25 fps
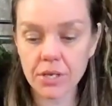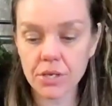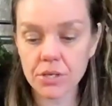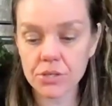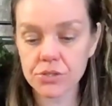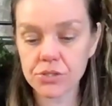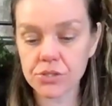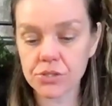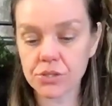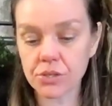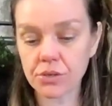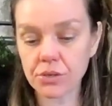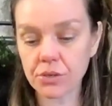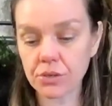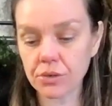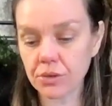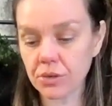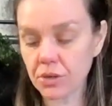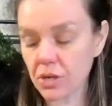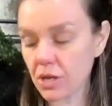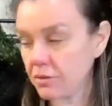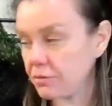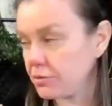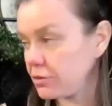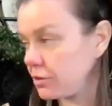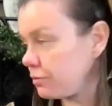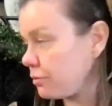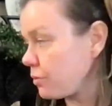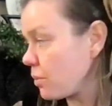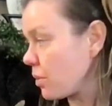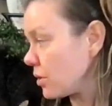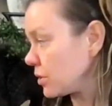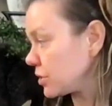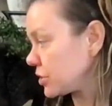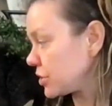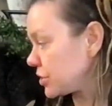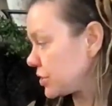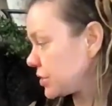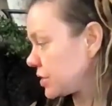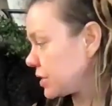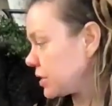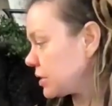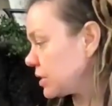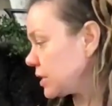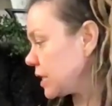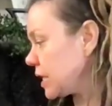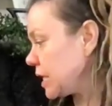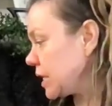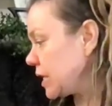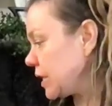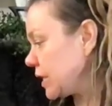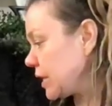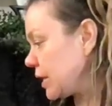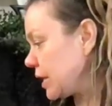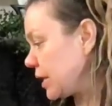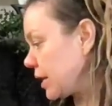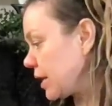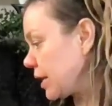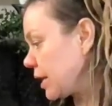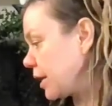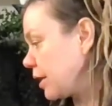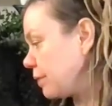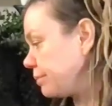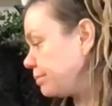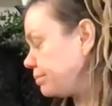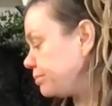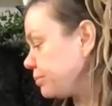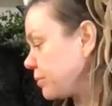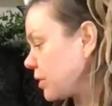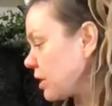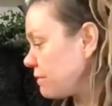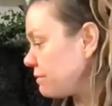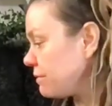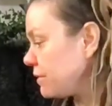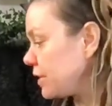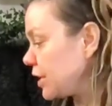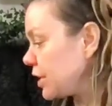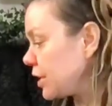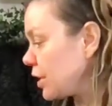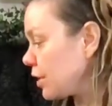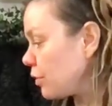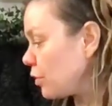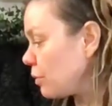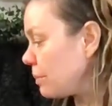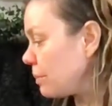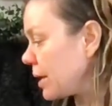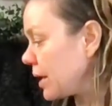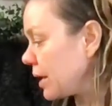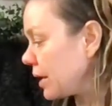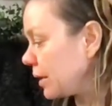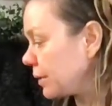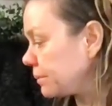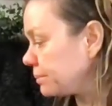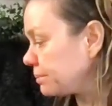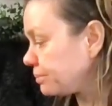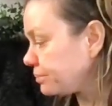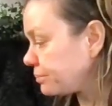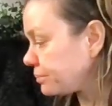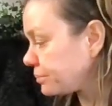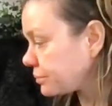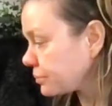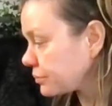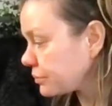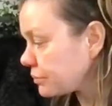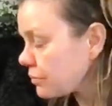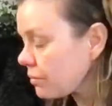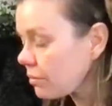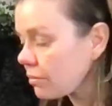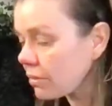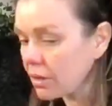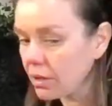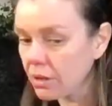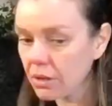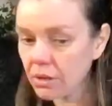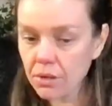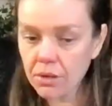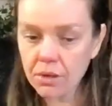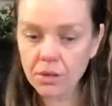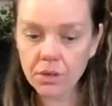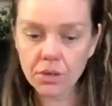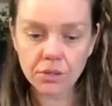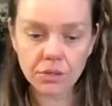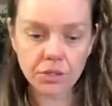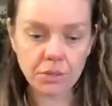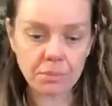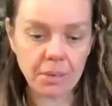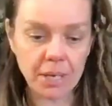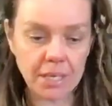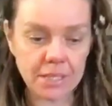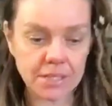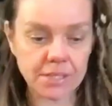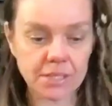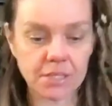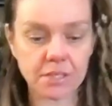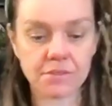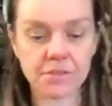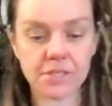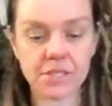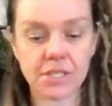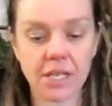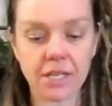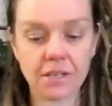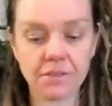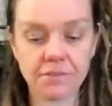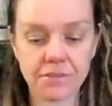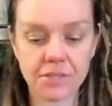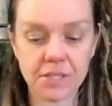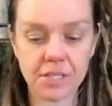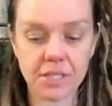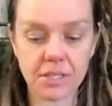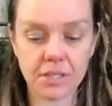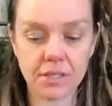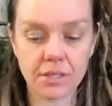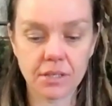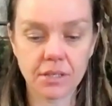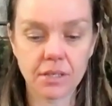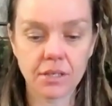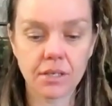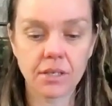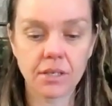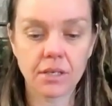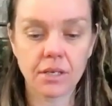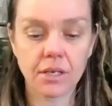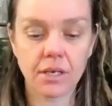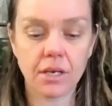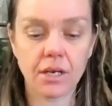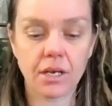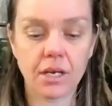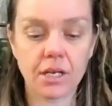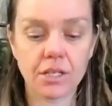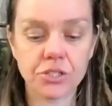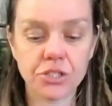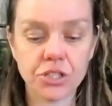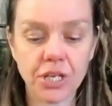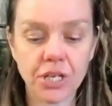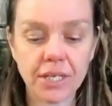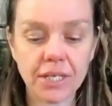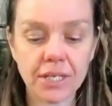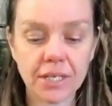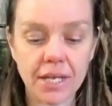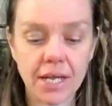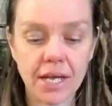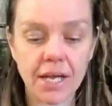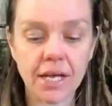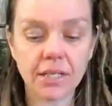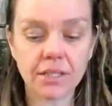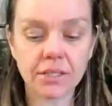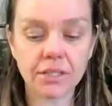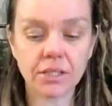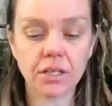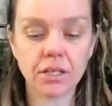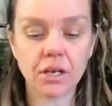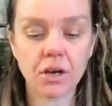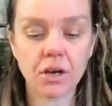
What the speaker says: So if you've watched the video about the basin of safety, check it out.